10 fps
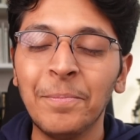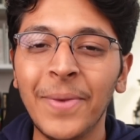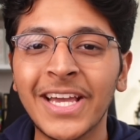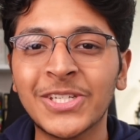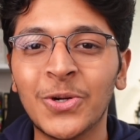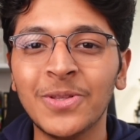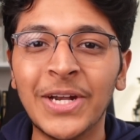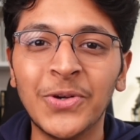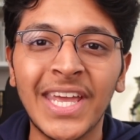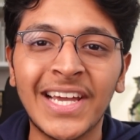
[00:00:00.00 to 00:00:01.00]
Make sure
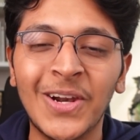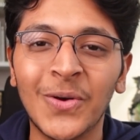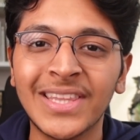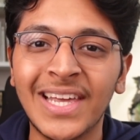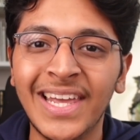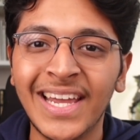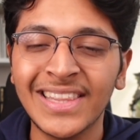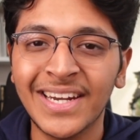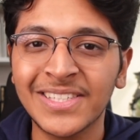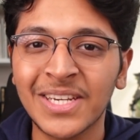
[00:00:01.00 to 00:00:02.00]
that you take a look at the link
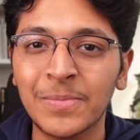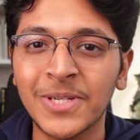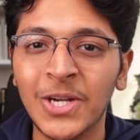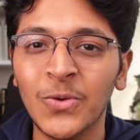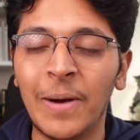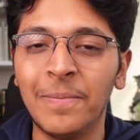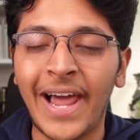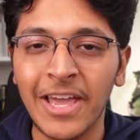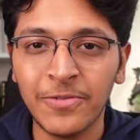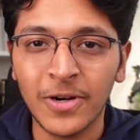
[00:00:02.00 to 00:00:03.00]
in the description to
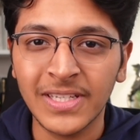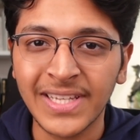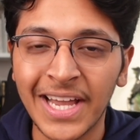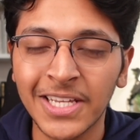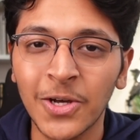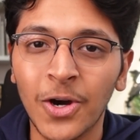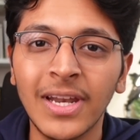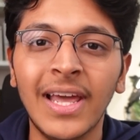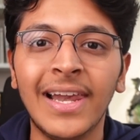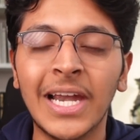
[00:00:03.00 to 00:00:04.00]
apply for this
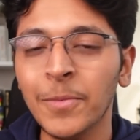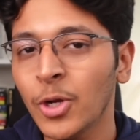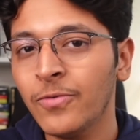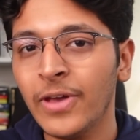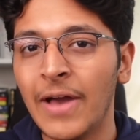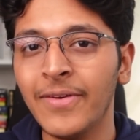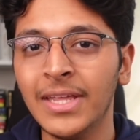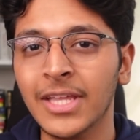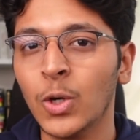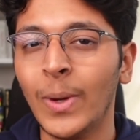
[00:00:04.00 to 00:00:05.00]
hackathon. Let me know if you have any
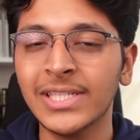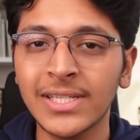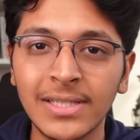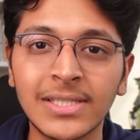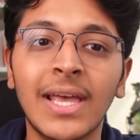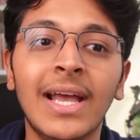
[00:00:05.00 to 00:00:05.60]
other questions.